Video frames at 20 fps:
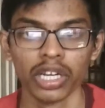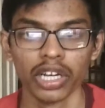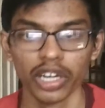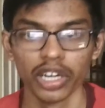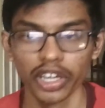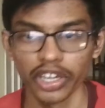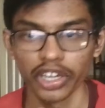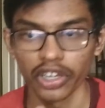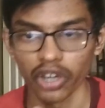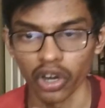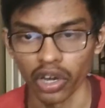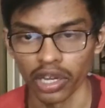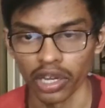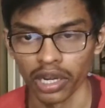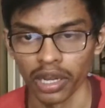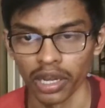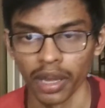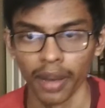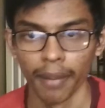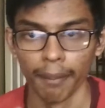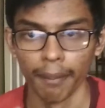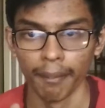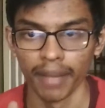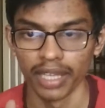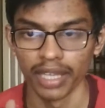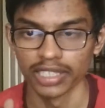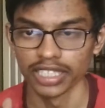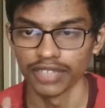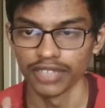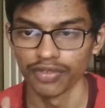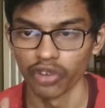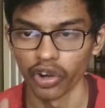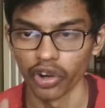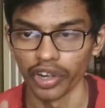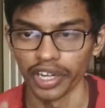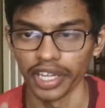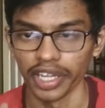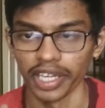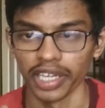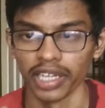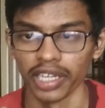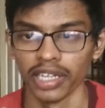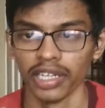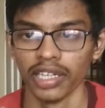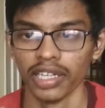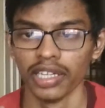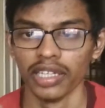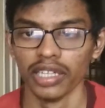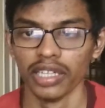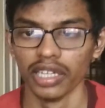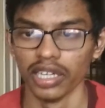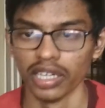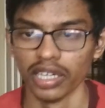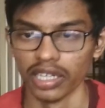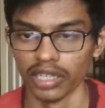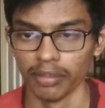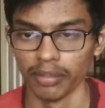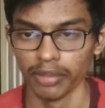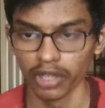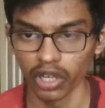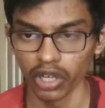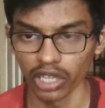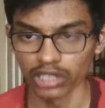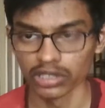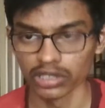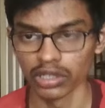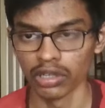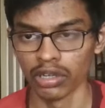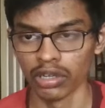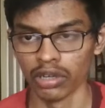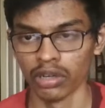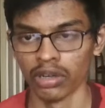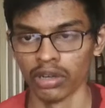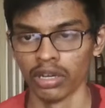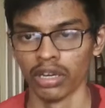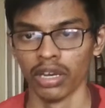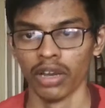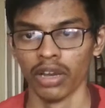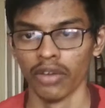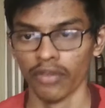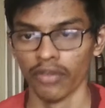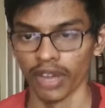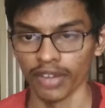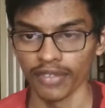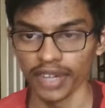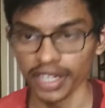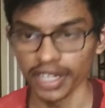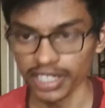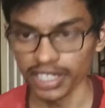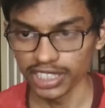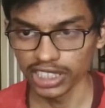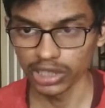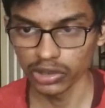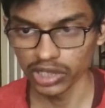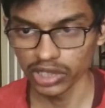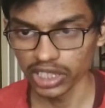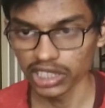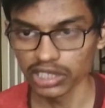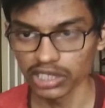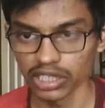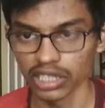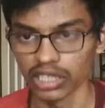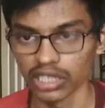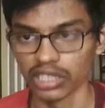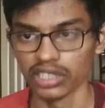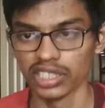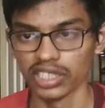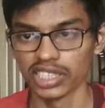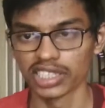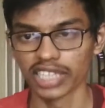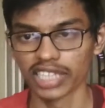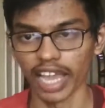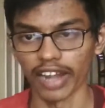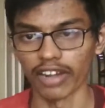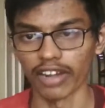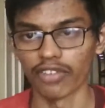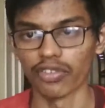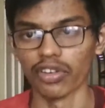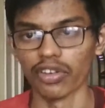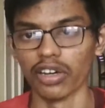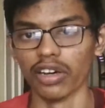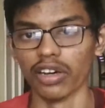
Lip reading: Creon, Mazin Forte, because when we chew this kind of